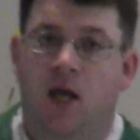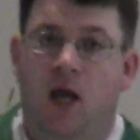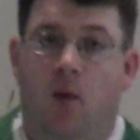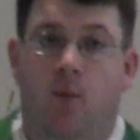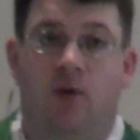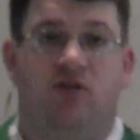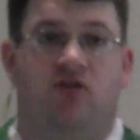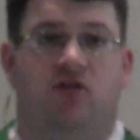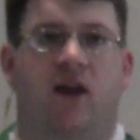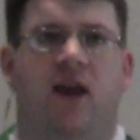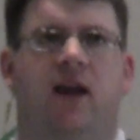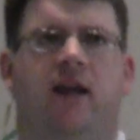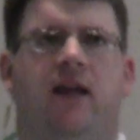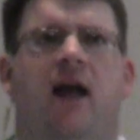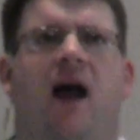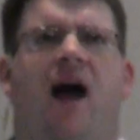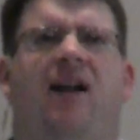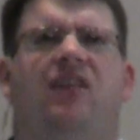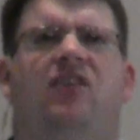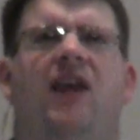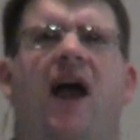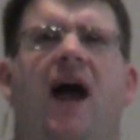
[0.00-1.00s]
And we say to
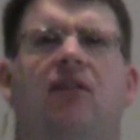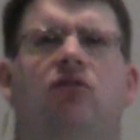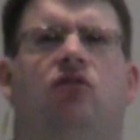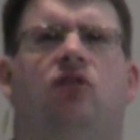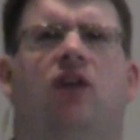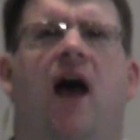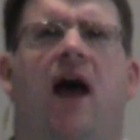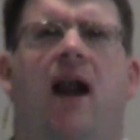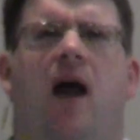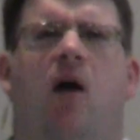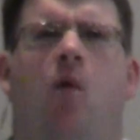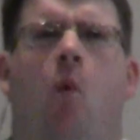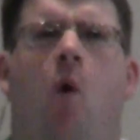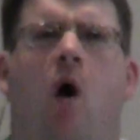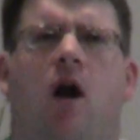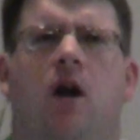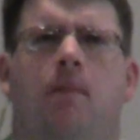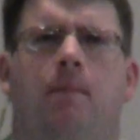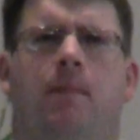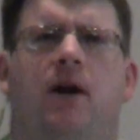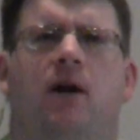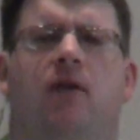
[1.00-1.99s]
God, Yes, God, I
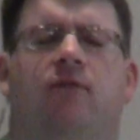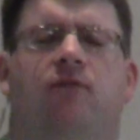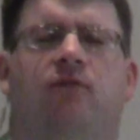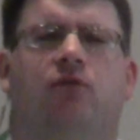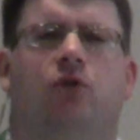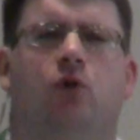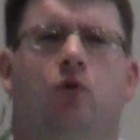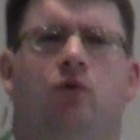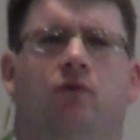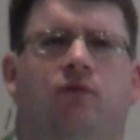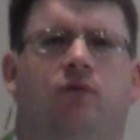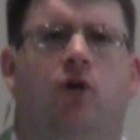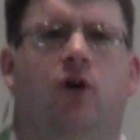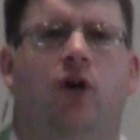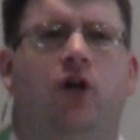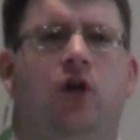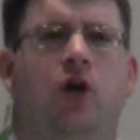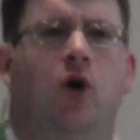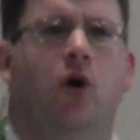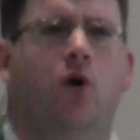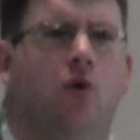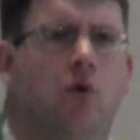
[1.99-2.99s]
want to bear fruit for
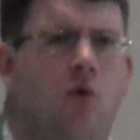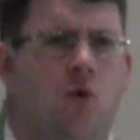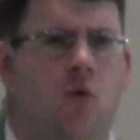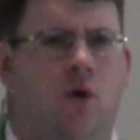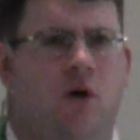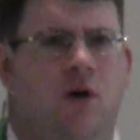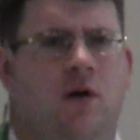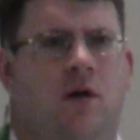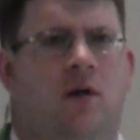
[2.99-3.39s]
you.